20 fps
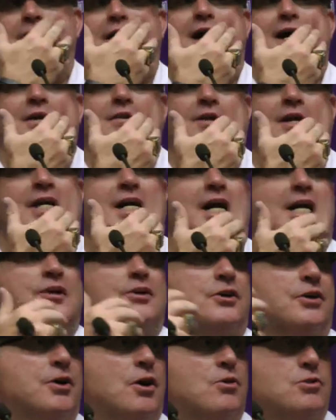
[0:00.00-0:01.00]
they got good
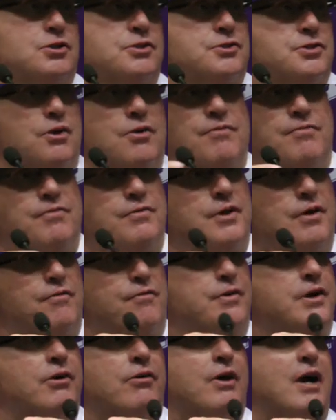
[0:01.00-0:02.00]
coaches.
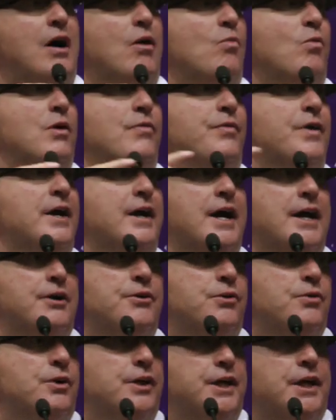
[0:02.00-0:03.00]
They'll figure out what they got
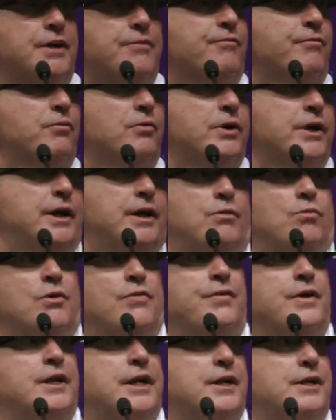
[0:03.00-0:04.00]
to do to get him free and
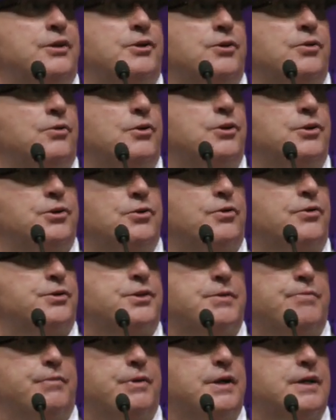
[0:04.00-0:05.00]
what they need to do
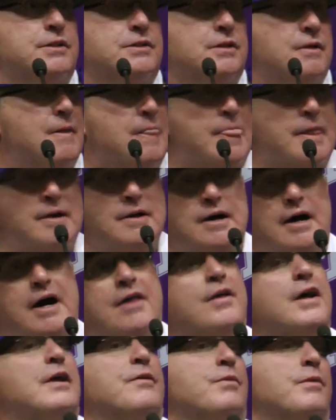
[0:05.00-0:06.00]
some things.
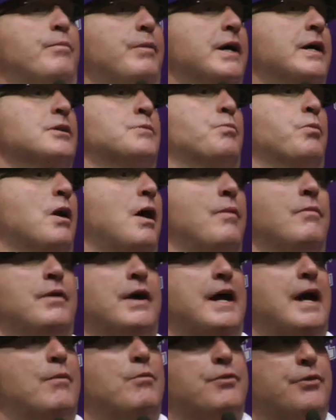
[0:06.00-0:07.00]
I think the biggest problem
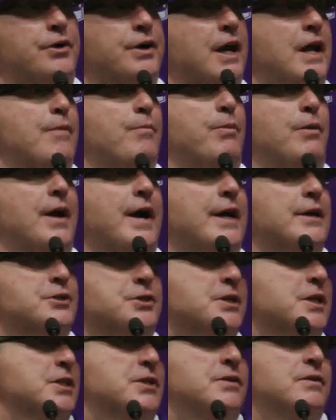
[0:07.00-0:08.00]
they have with their game plan
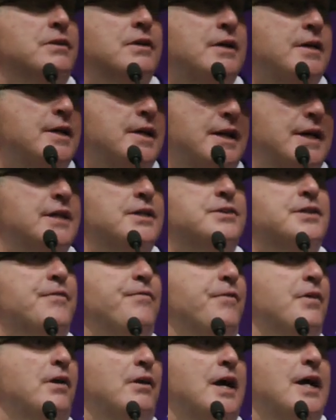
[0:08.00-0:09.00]
is
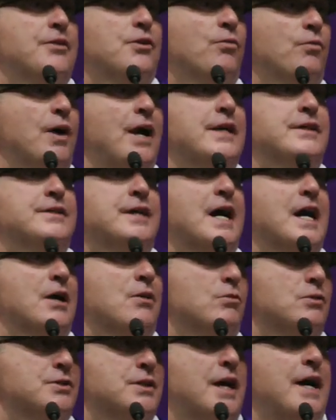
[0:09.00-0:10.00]
they felt like the right
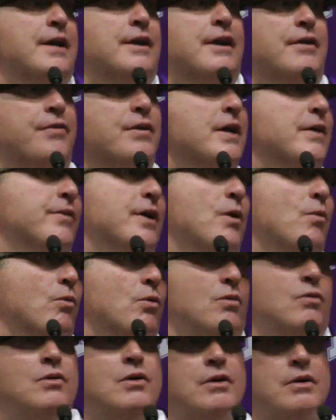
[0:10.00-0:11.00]
tackle was out, and I think they
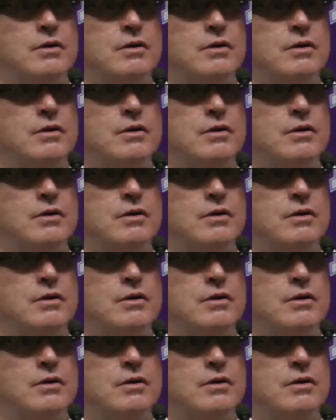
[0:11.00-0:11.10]
were